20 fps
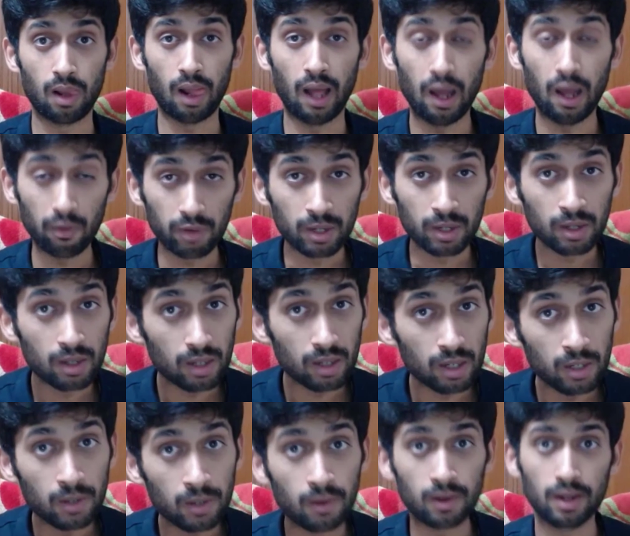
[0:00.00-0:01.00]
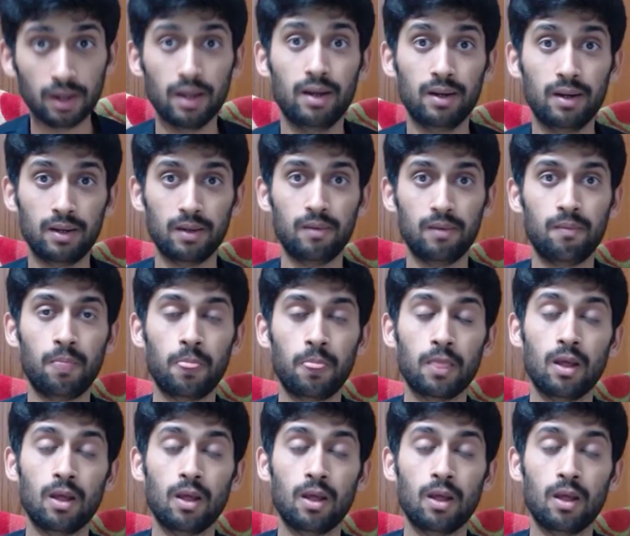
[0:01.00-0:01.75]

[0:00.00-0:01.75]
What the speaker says: having in your diet.